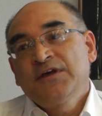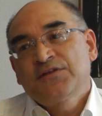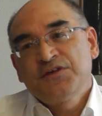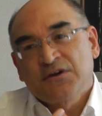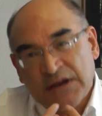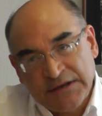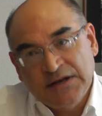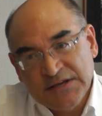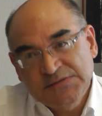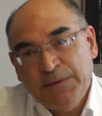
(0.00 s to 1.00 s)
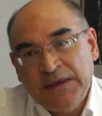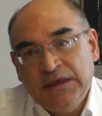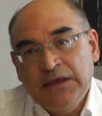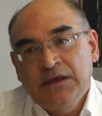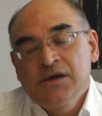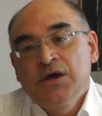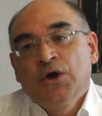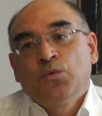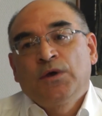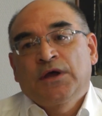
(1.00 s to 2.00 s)
I think theoretically
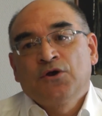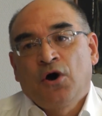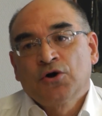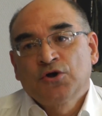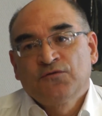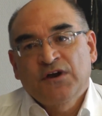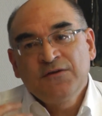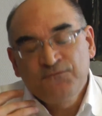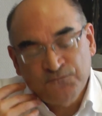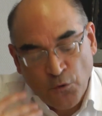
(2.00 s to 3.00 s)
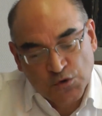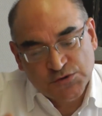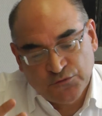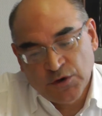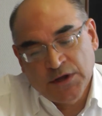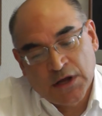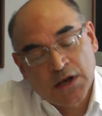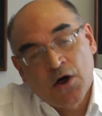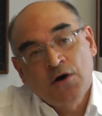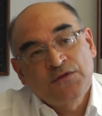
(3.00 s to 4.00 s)
speaking, we can argue very forcefully
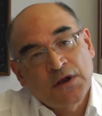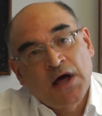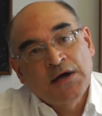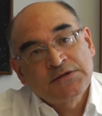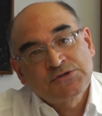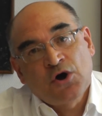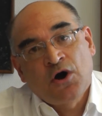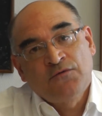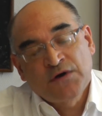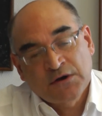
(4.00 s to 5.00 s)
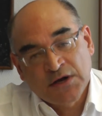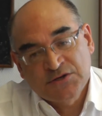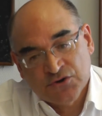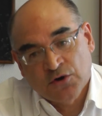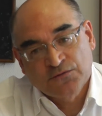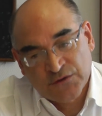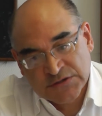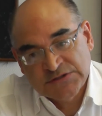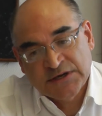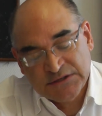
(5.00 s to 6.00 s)
along the lines of a greater role for
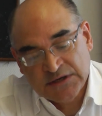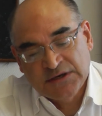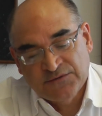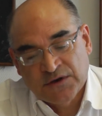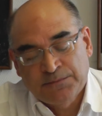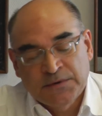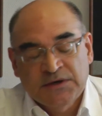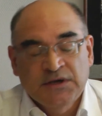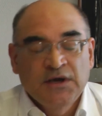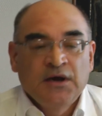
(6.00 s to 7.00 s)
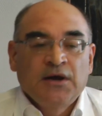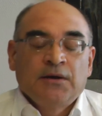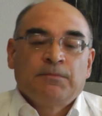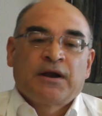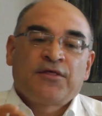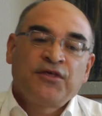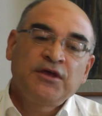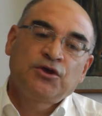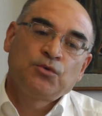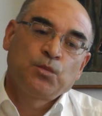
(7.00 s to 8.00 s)
the state in development. But I
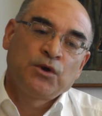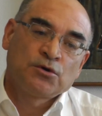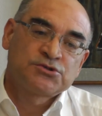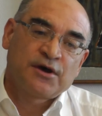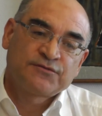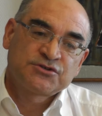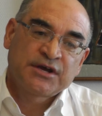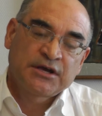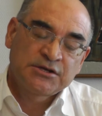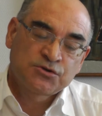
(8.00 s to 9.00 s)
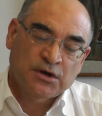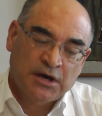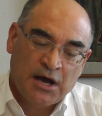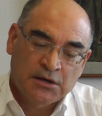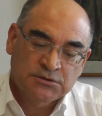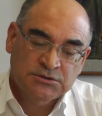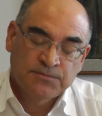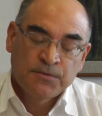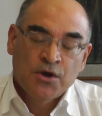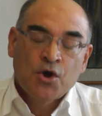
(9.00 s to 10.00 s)
think we also have to take into account
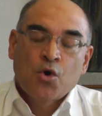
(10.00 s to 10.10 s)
